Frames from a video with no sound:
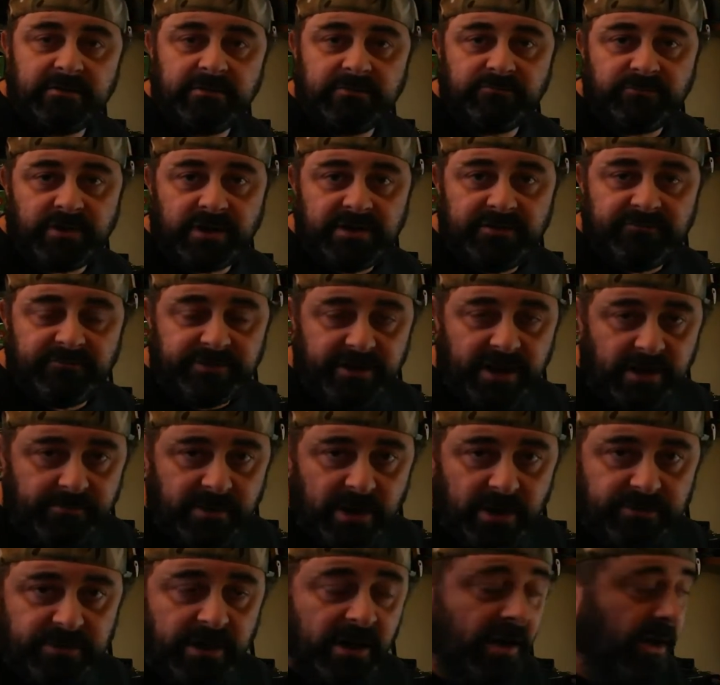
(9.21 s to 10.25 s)
ready for the
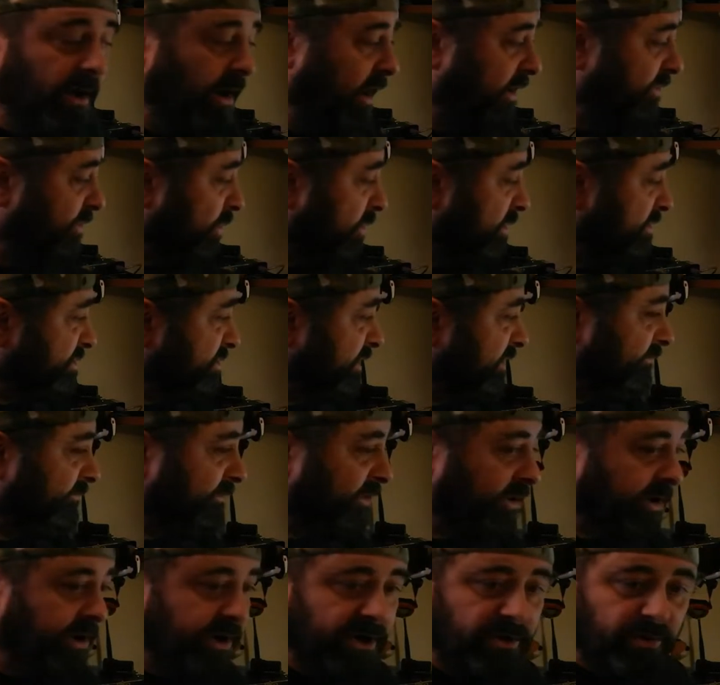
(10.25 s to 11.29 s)
upload, I thought I'd do a
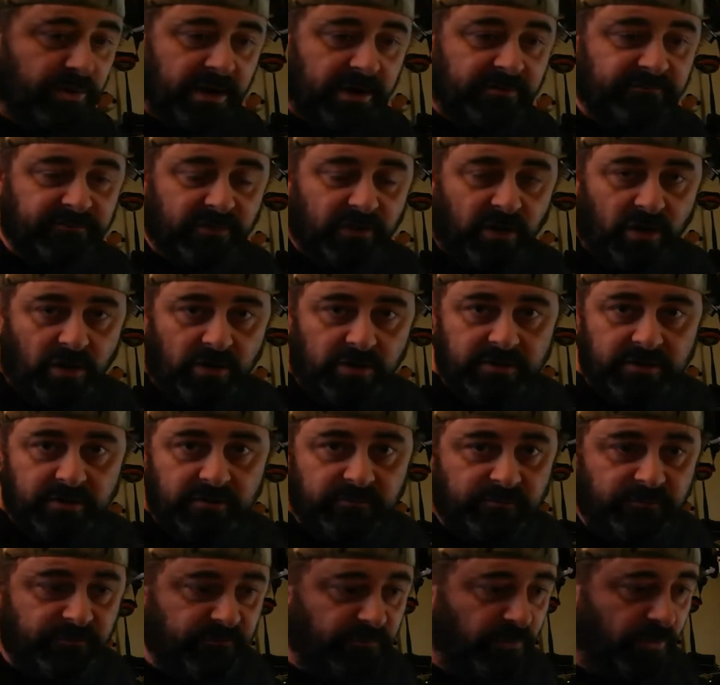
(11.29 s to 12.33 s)
very quick vlog
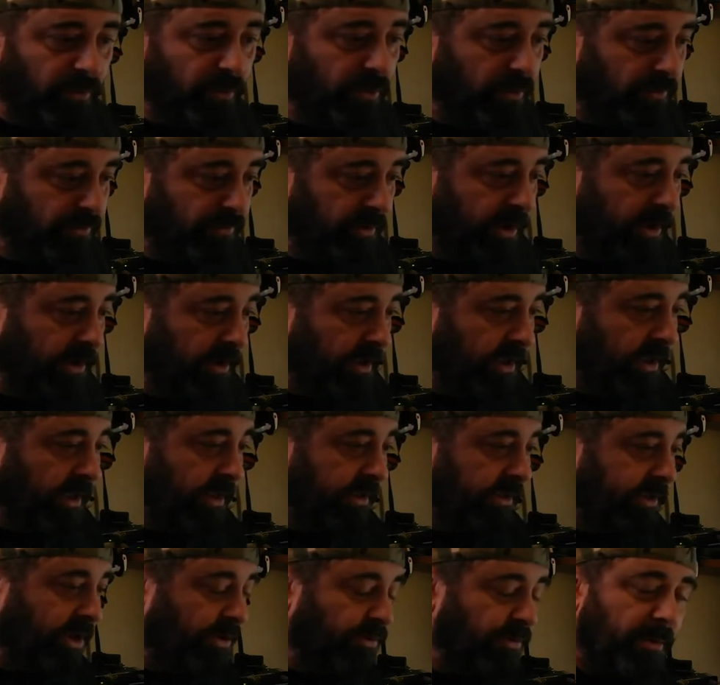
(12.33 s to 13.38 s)
for
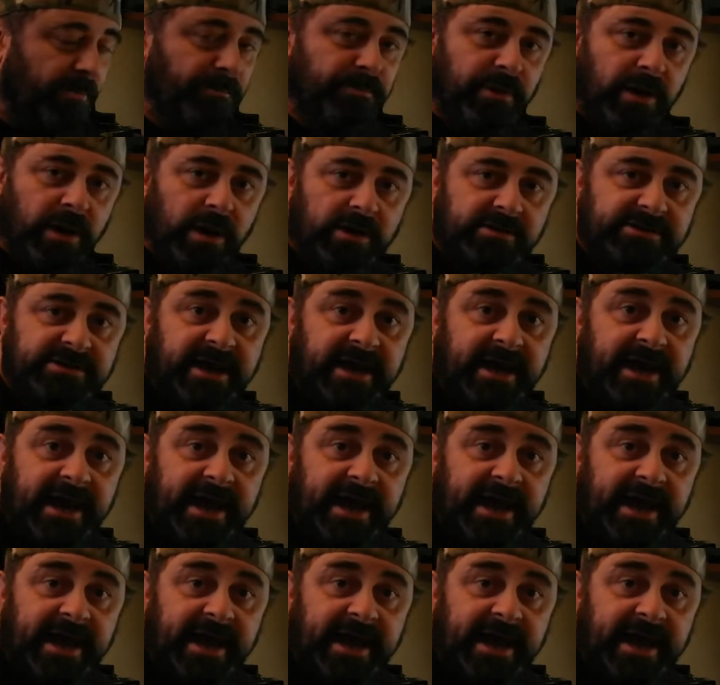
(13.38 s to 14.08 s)
the old Unplugged.